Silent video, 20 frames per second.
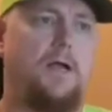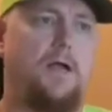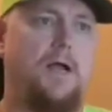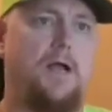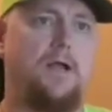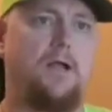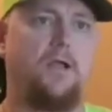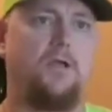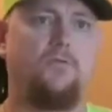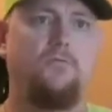
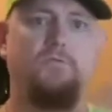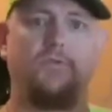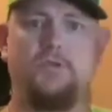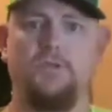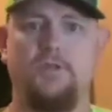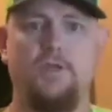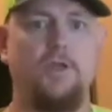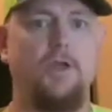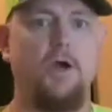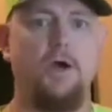I
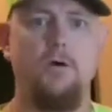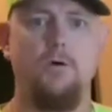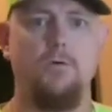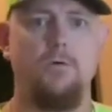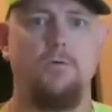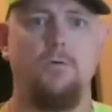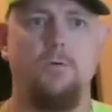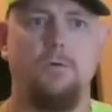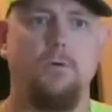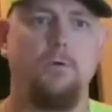just
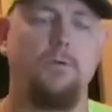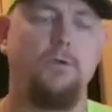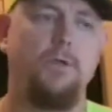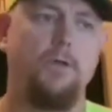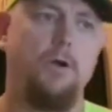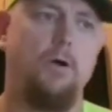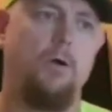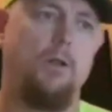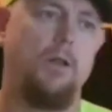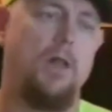go.
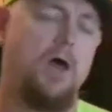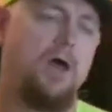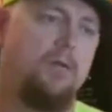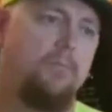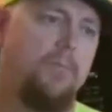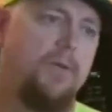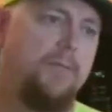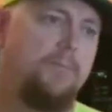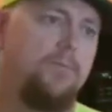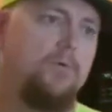A lot
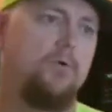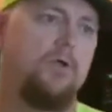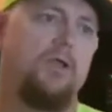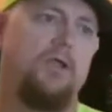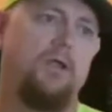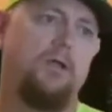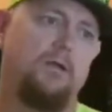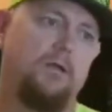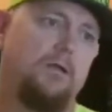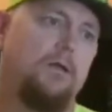of people
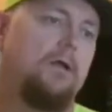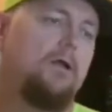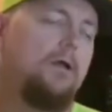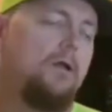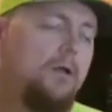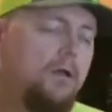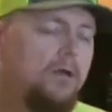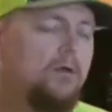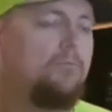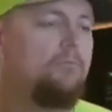get
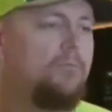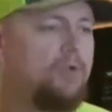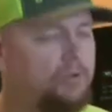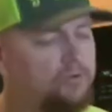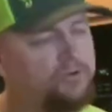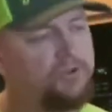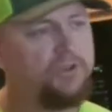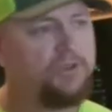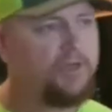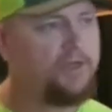
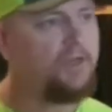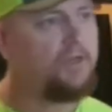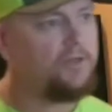music